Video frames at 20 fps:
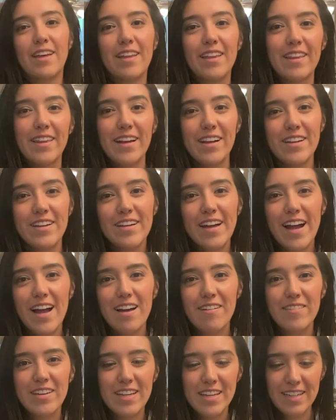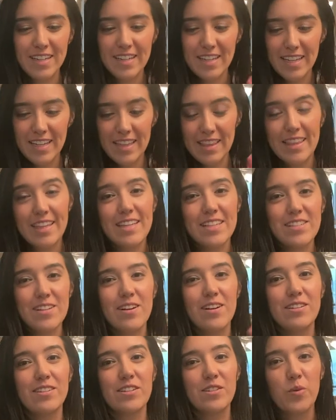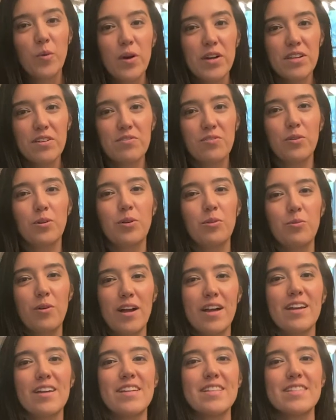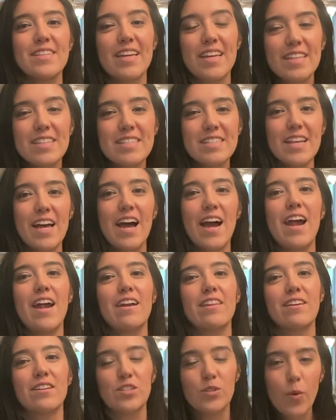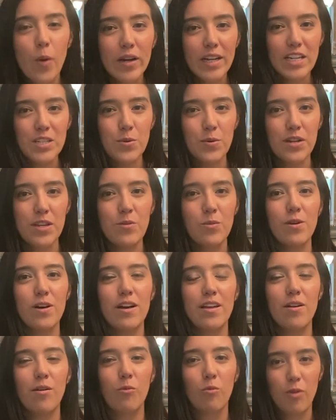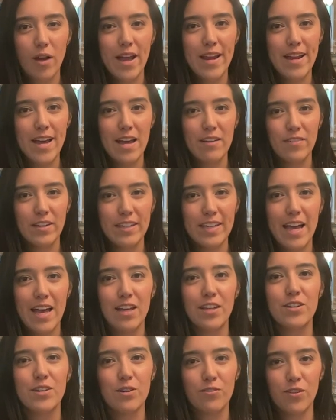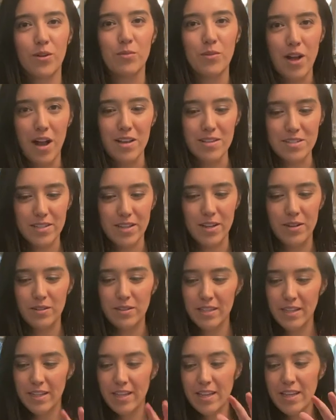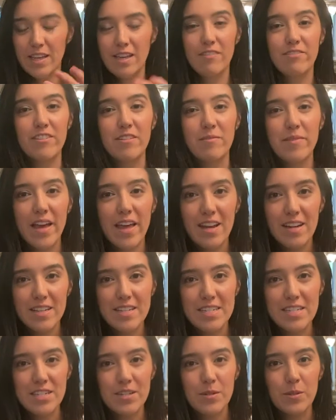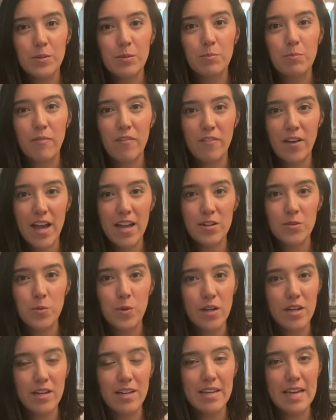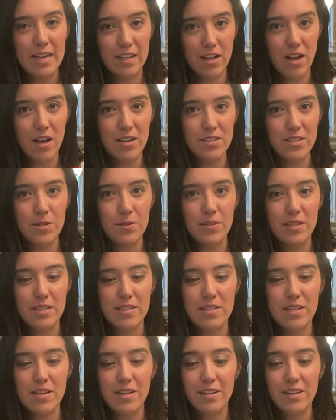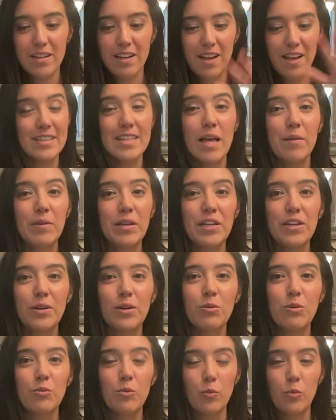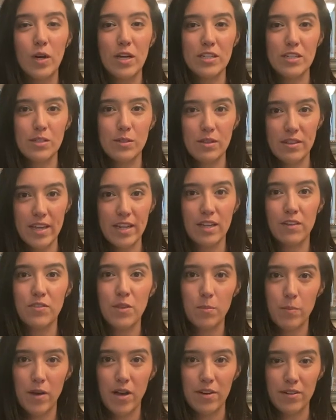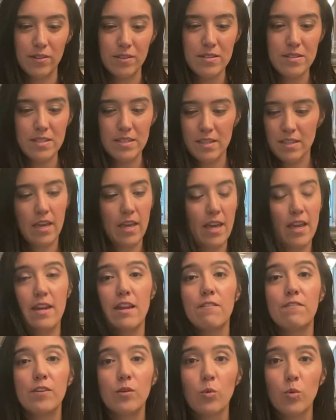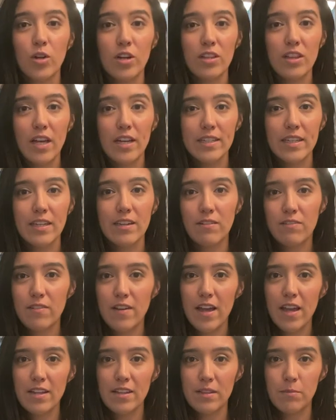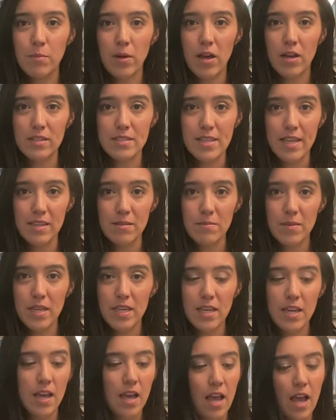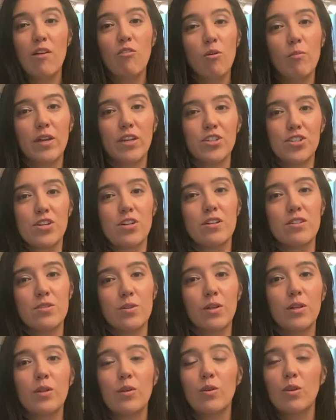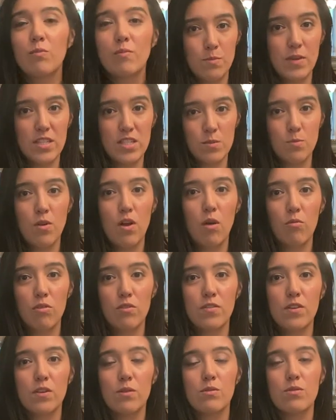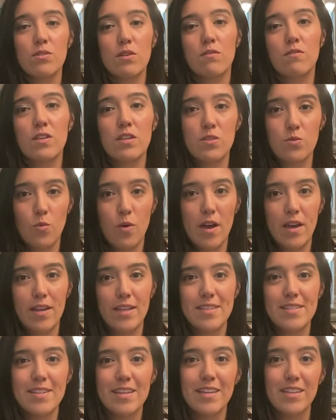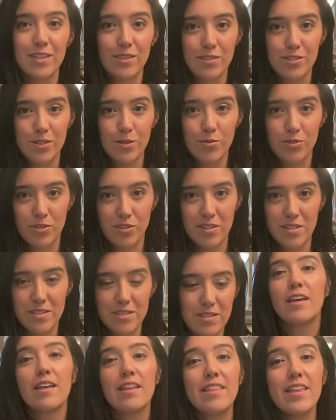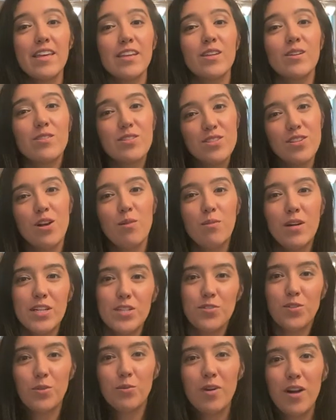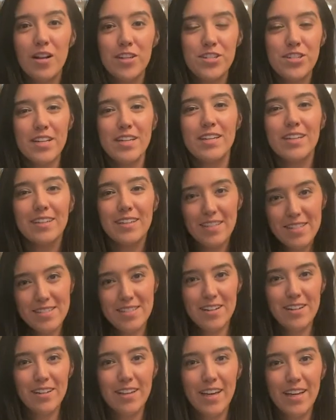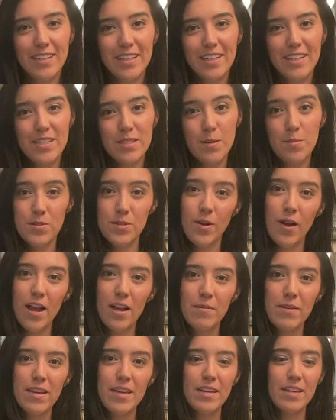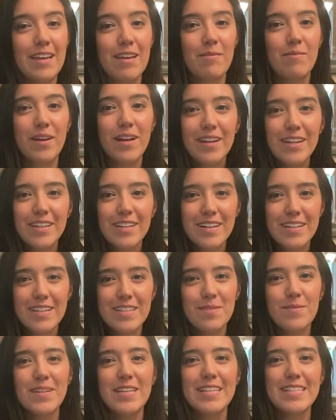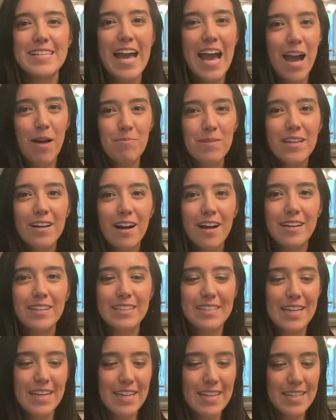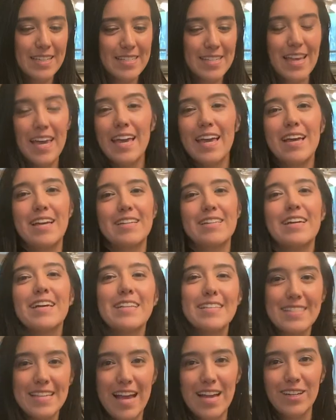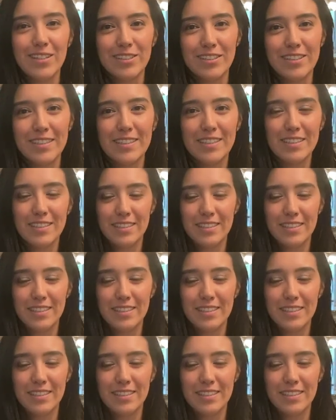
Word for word: There you have it. These are the 24 wines inside the 2021 Wine Advent Calendar from Costco. If you managed to find one at Costco this year, let me know what you think of the bottles. And if you weren't lucky to find the box like me, I will make sure to include my small reviews of these wines in YouTube Shorts. Thank you so much for watching. Consider liking and subscribing. Merry Christmas, Happy Holidays, and Salud!